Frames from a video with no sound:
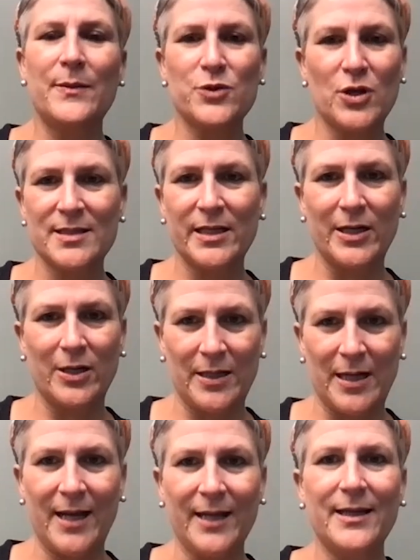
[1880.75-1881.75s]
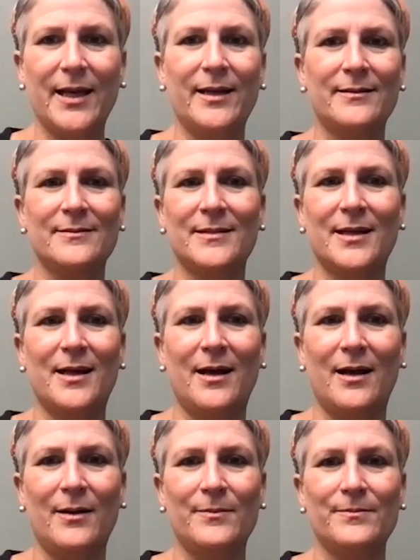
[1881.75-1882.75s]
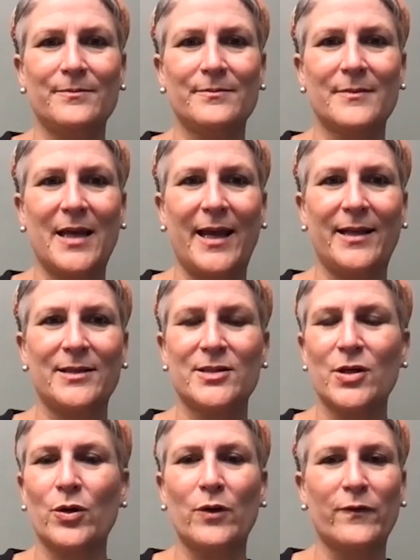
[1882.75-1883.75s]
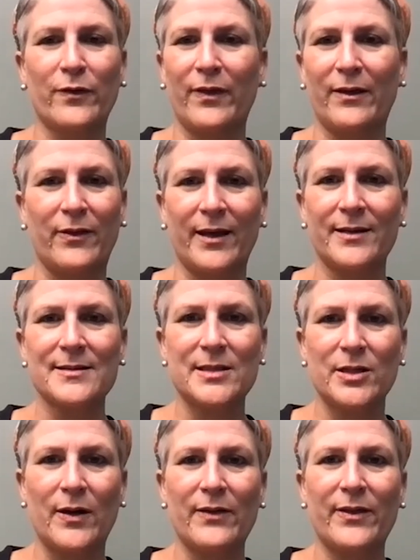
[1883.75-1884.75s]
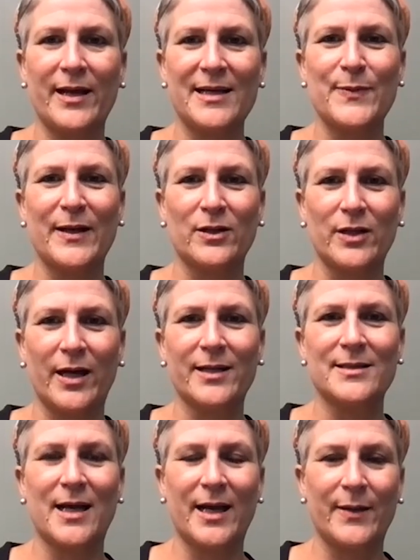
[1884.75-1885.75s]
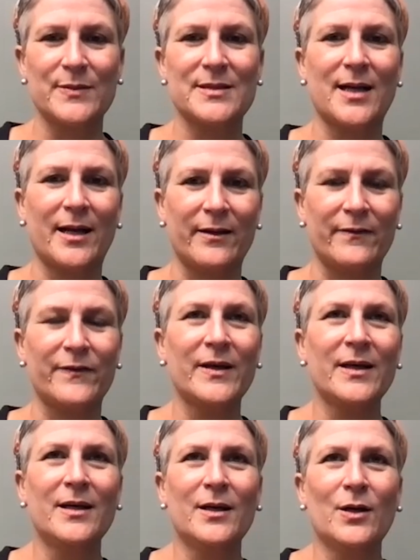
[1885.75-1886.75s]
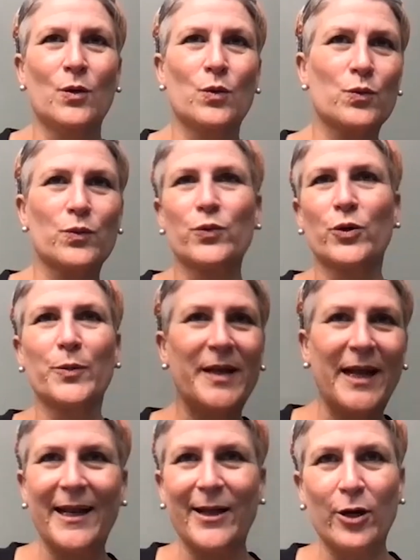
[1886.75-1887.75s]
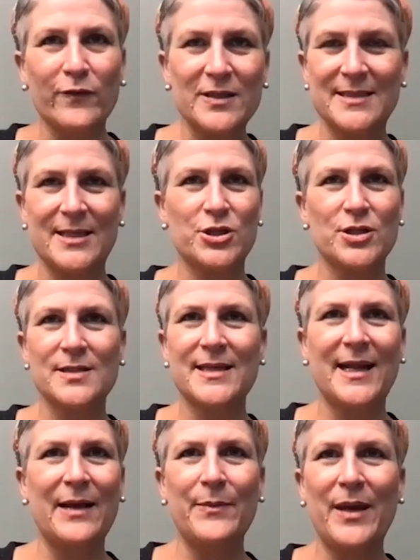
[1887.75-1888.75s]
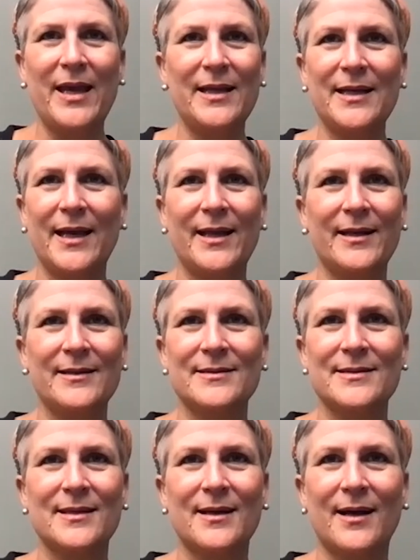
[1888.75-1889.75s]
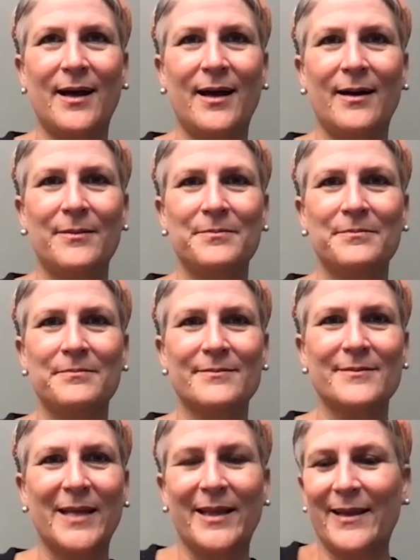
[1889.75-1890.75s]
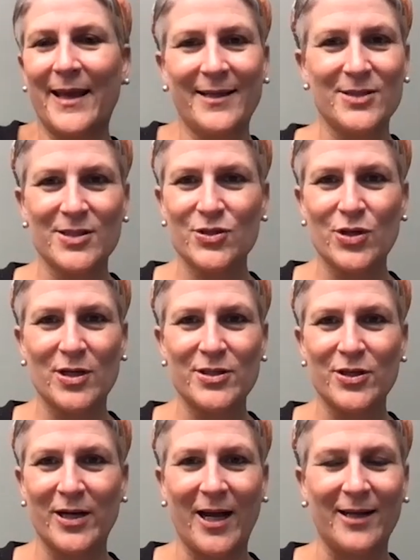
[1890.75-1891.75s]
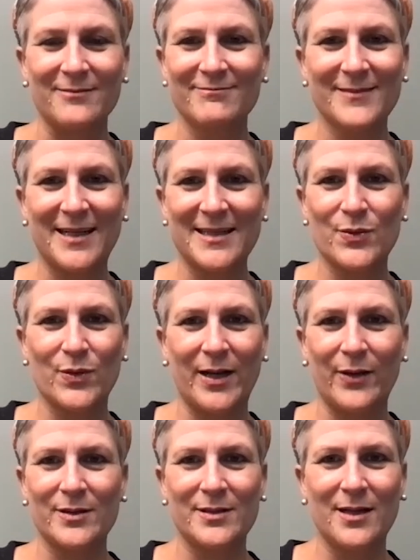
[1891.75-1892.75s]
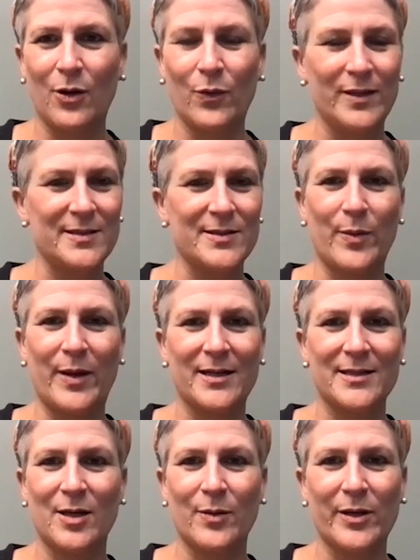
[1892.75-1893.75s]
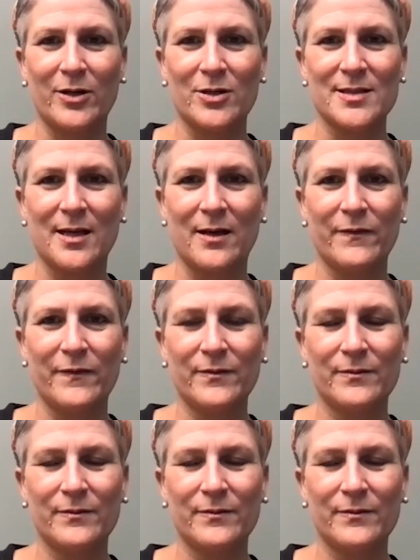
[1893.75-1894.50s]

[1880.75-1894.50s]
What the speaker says: trusting your gut and don't overthink things. I think I spent a lot of times kind of ruminating over decisions that I made. And in the end, just trust your gut. That's what I would always go back and tell my younger self.